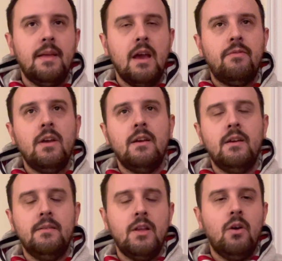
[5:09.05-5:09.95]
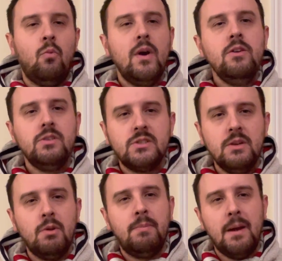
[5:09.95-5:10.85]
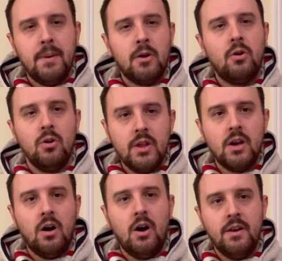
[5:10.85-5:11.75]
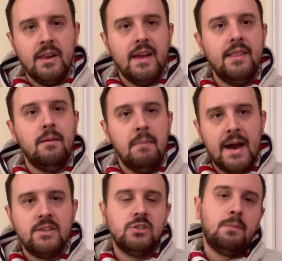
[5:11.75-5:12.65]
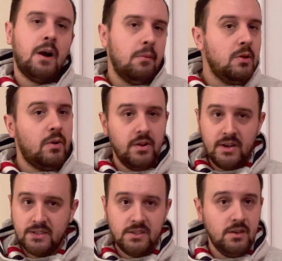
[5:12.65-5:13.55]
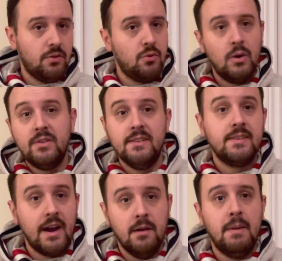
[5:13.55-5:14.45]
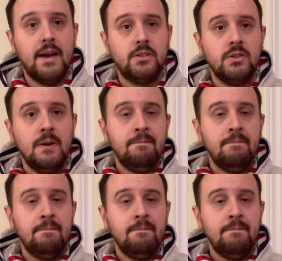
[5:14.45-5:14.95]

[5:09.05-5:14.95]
If what you see with Pepe early on in the match is probably what you're going to see throughout the entire match.